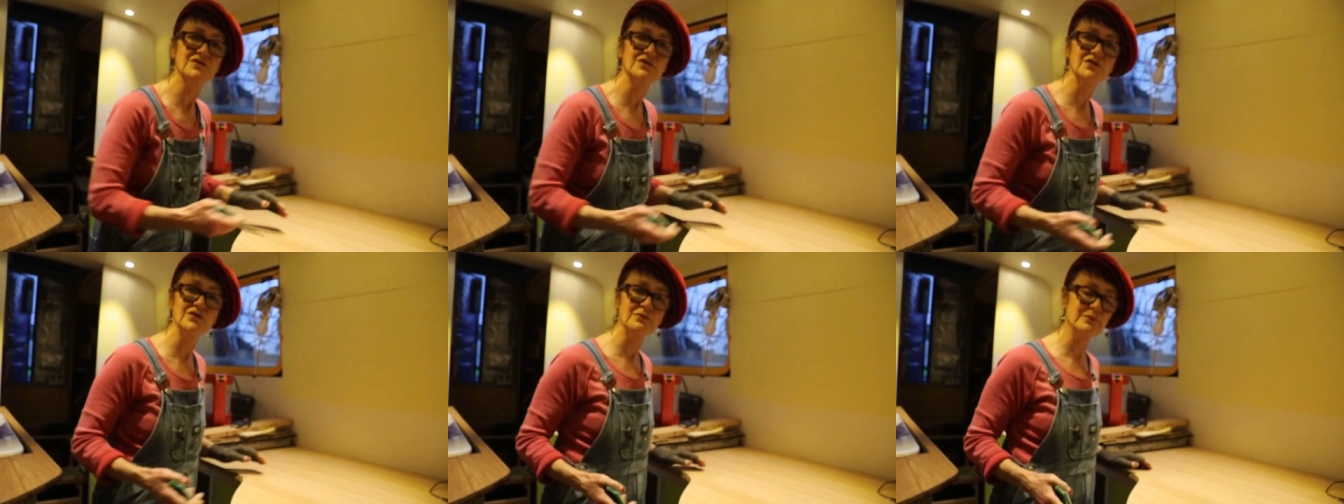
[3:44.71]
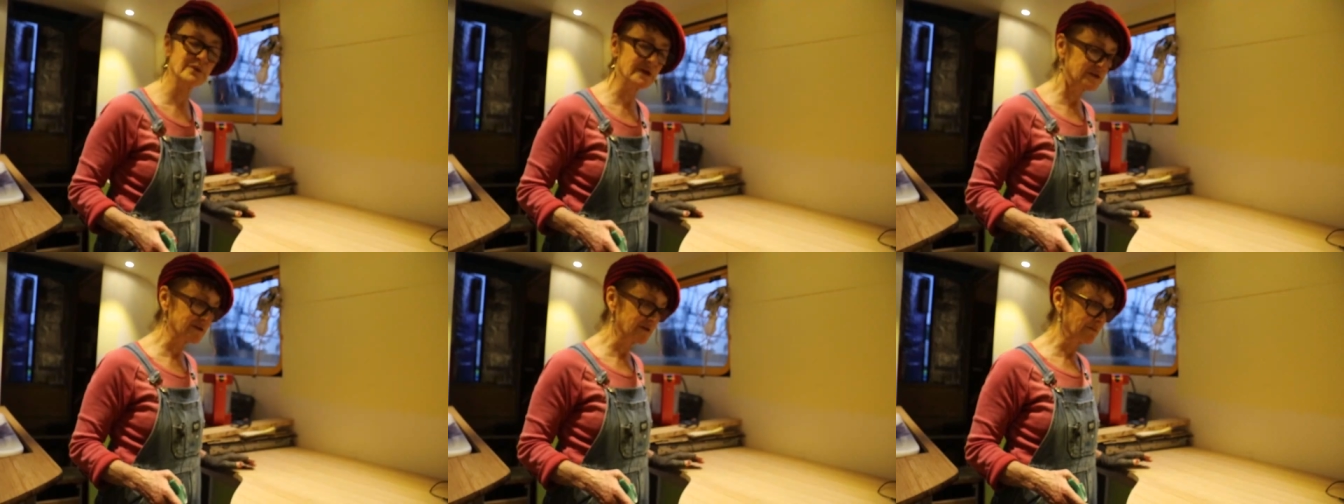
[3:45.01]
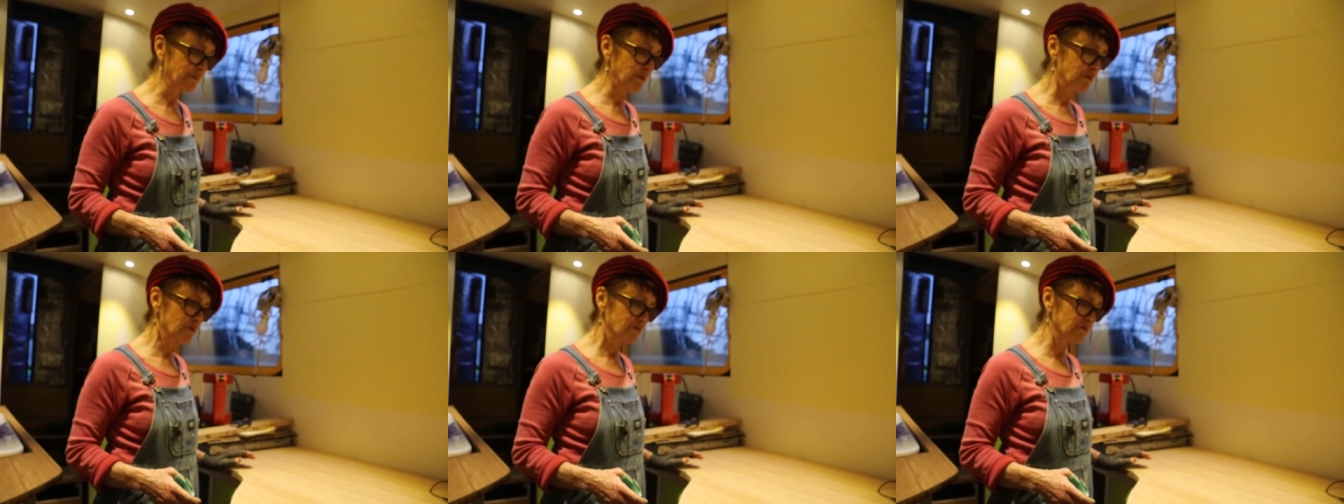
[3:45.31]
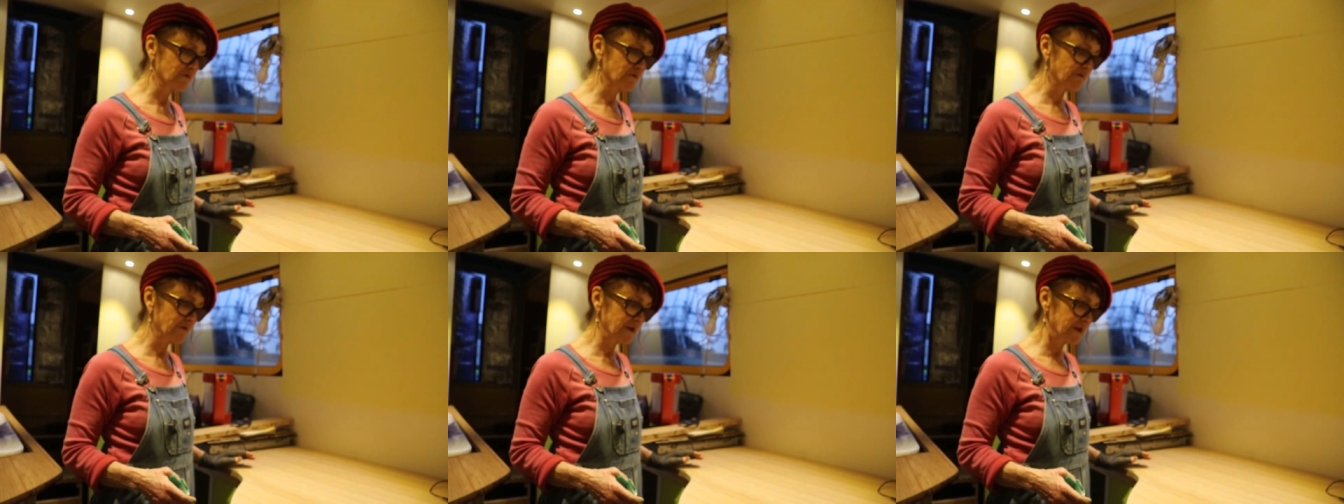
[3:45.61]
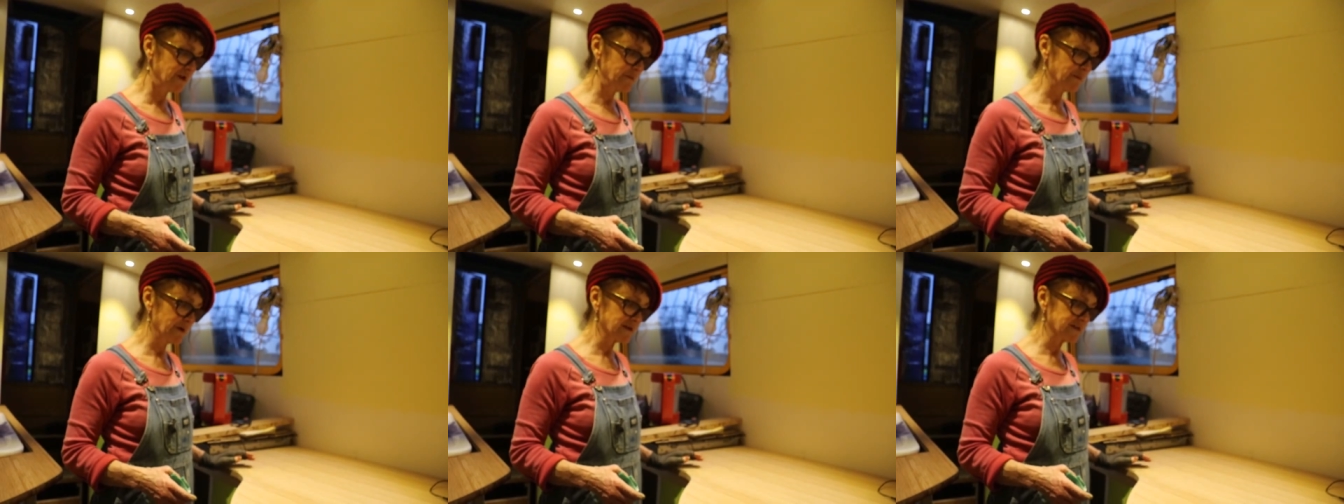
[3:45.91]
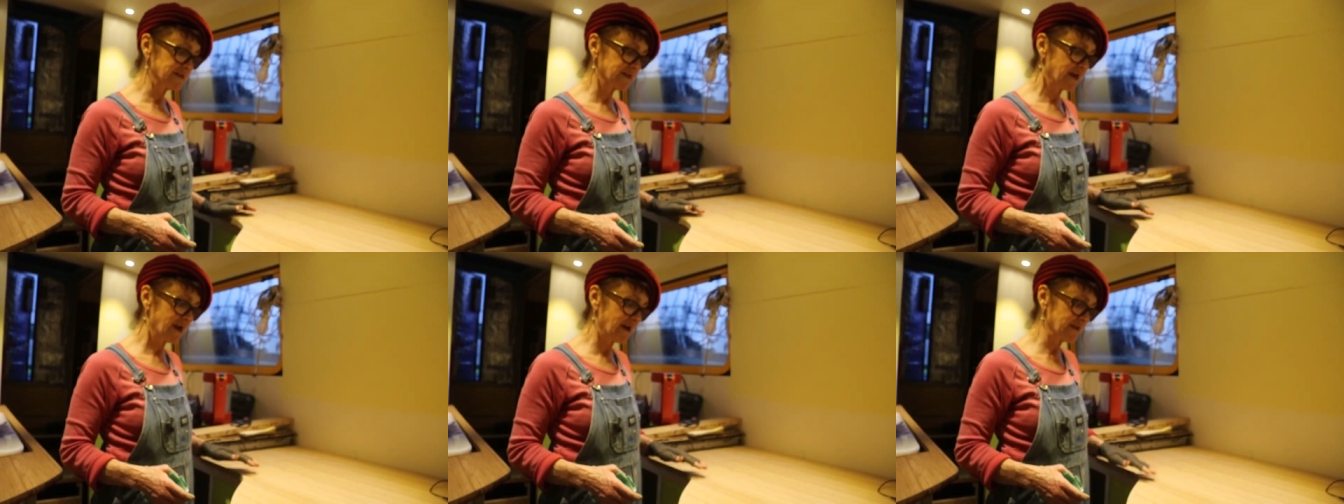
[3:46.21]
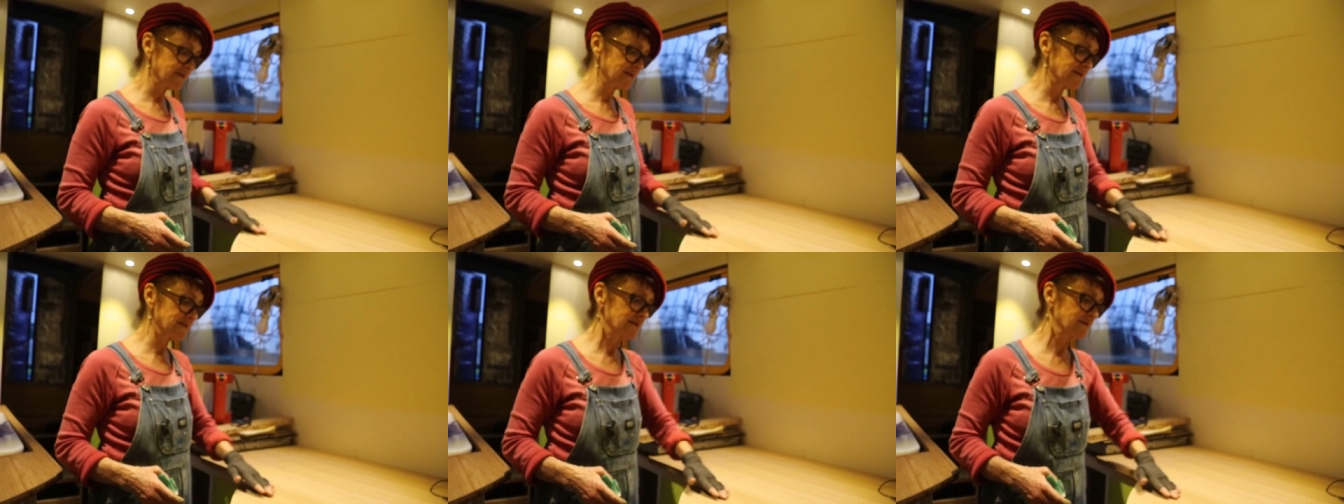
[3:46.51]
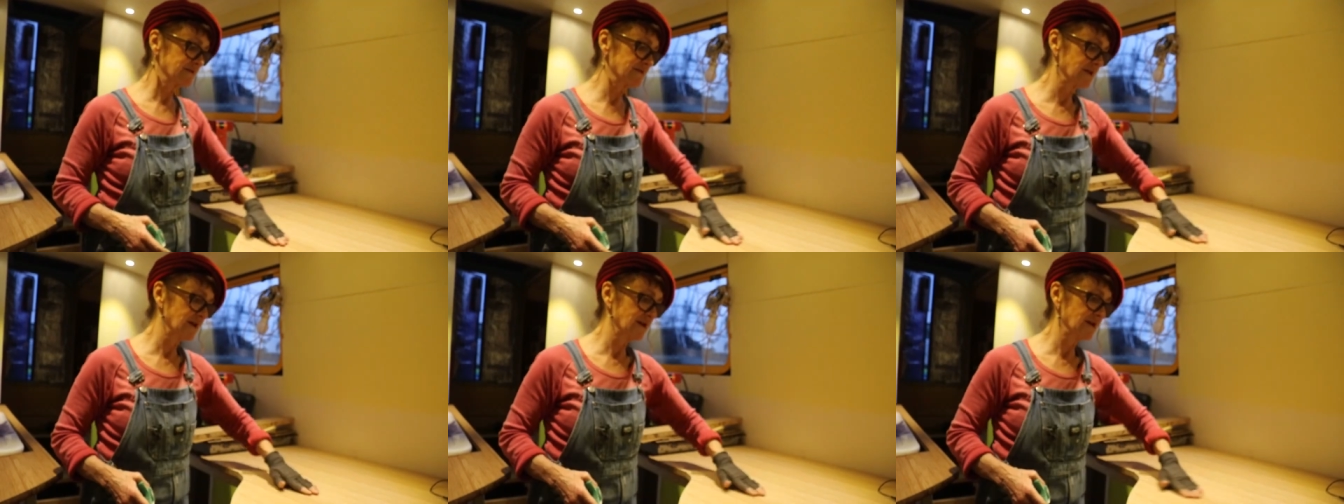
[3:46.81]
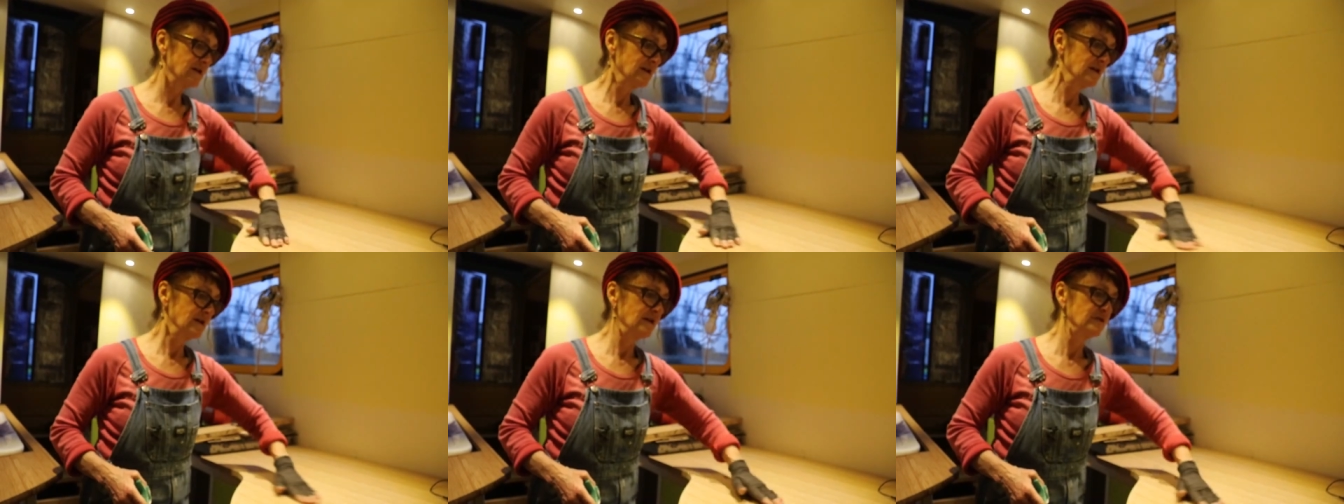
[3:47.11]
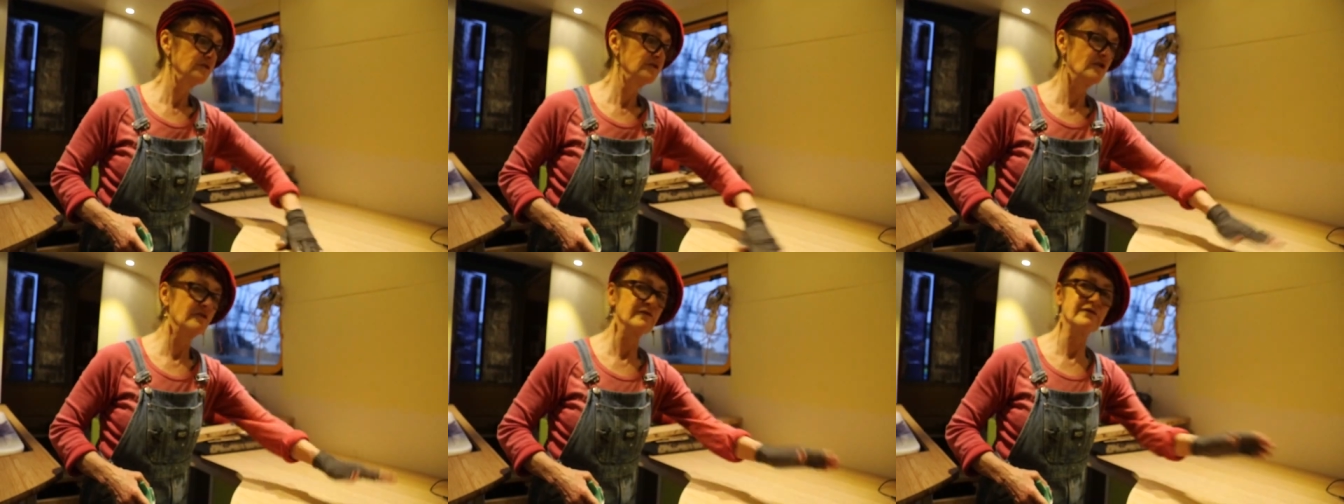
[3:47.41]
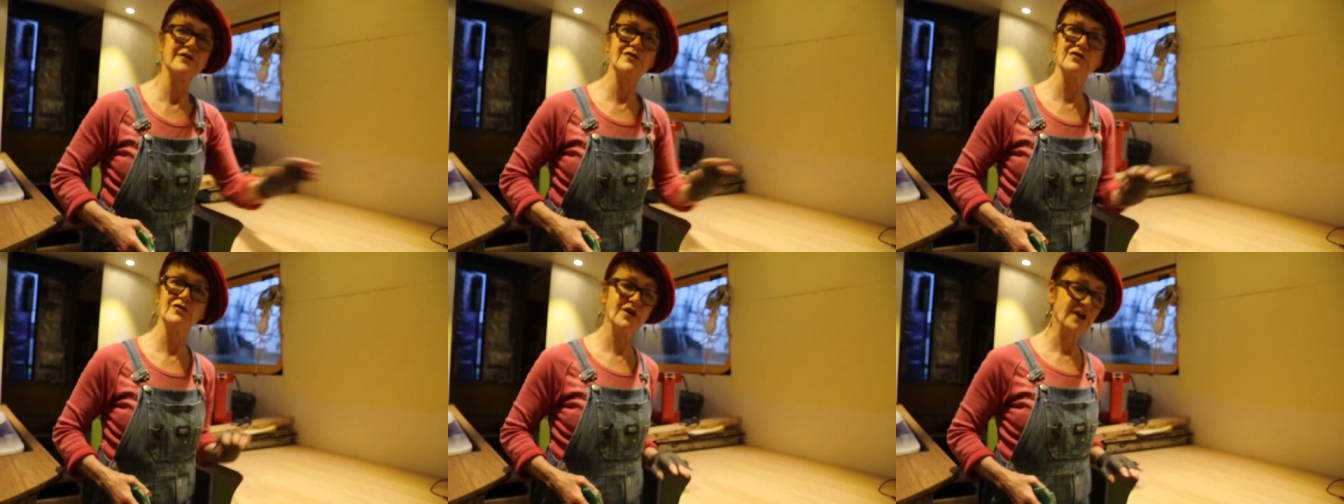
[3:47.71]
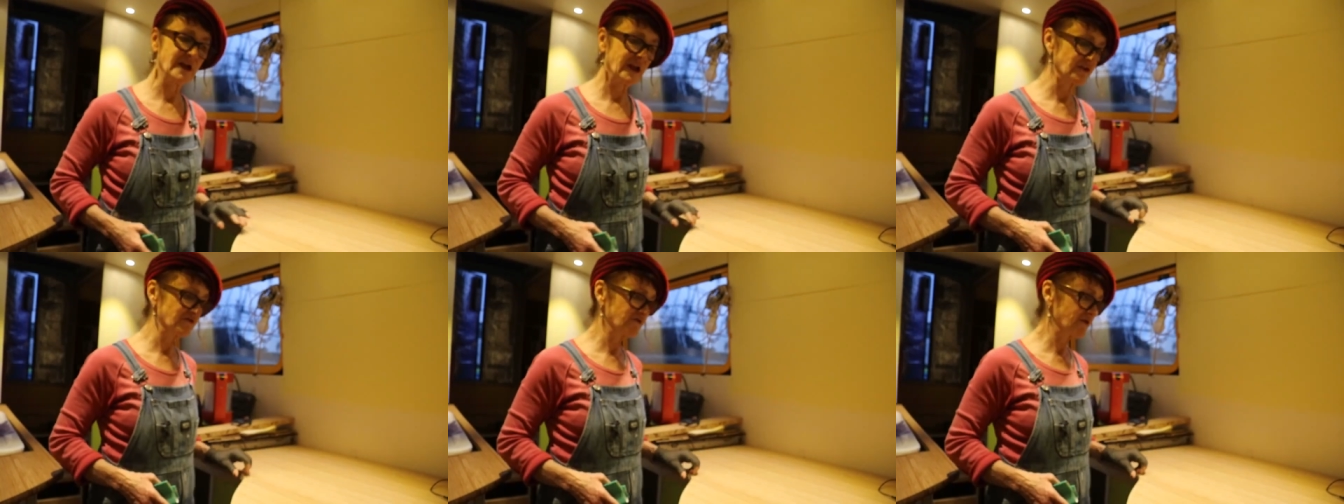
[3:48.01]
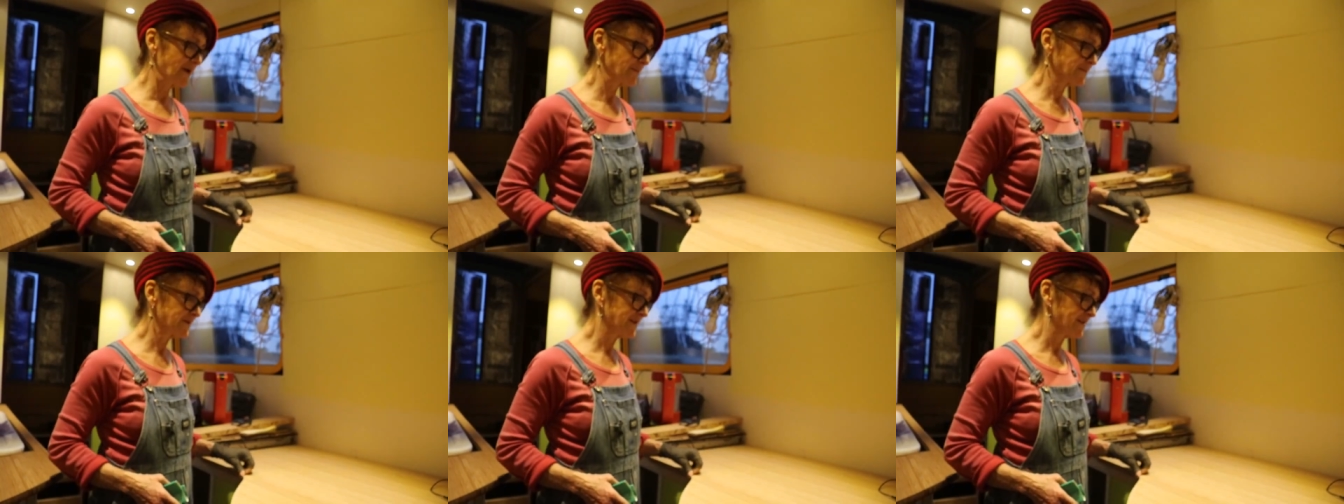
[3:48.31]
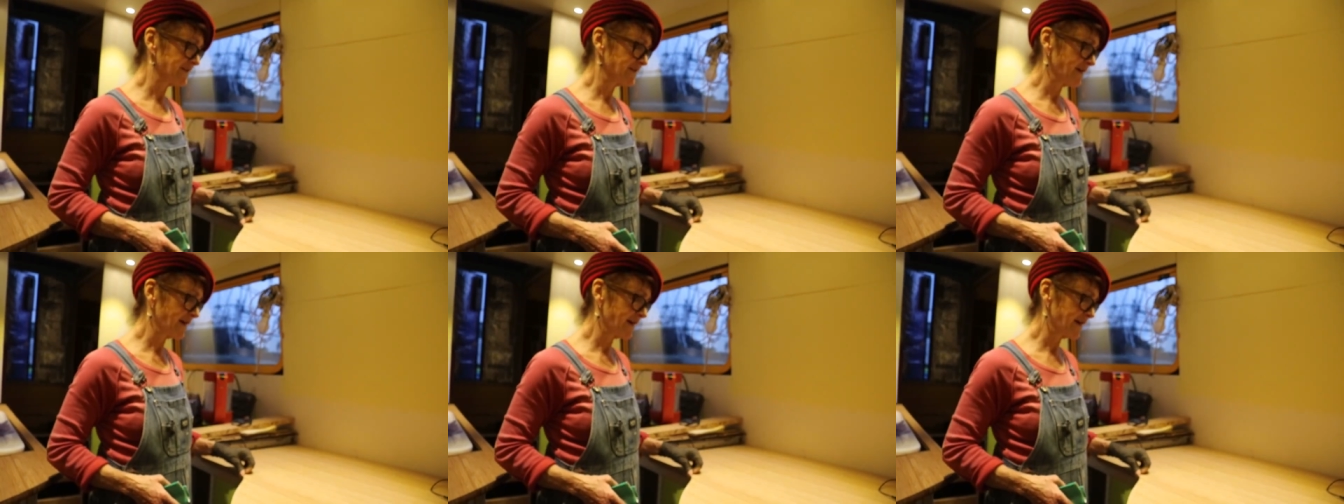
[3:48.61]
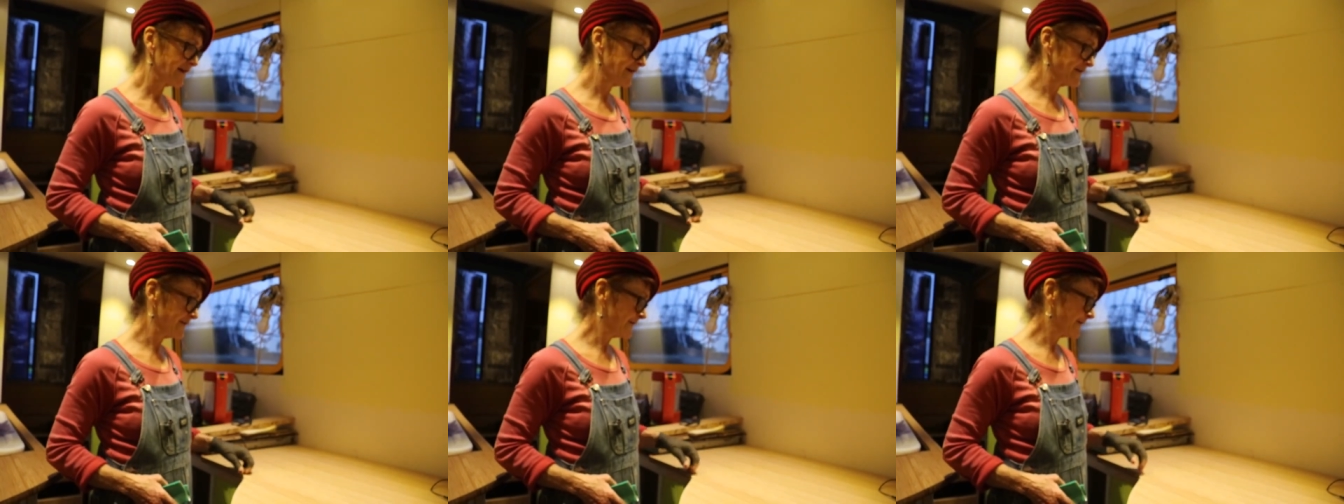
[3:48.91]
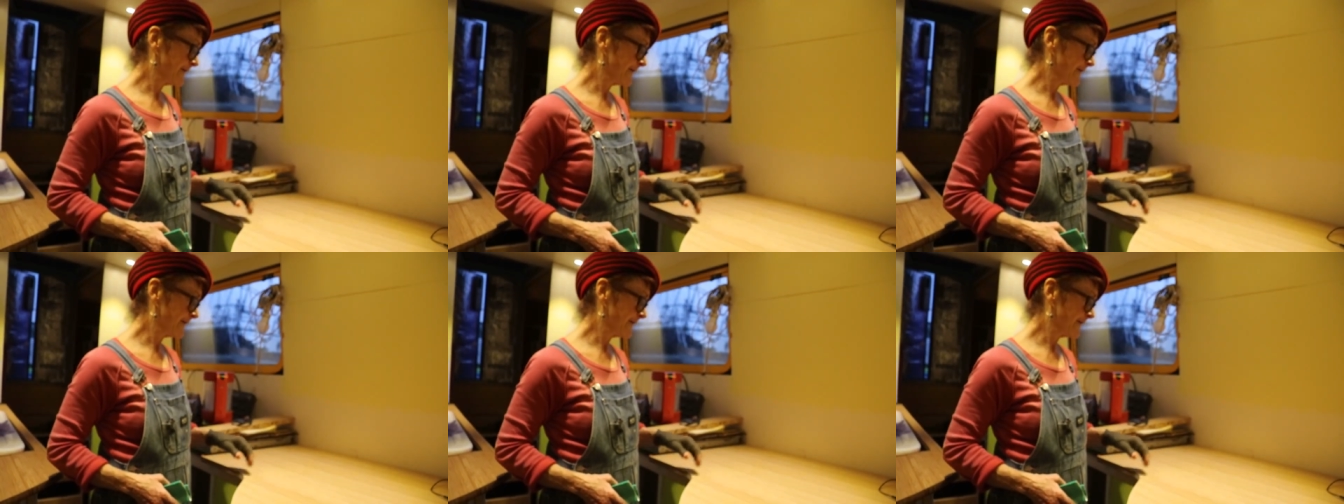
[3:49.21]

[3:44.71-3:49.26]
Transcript: two bits are pulled really well together so that no food can get trapped in there.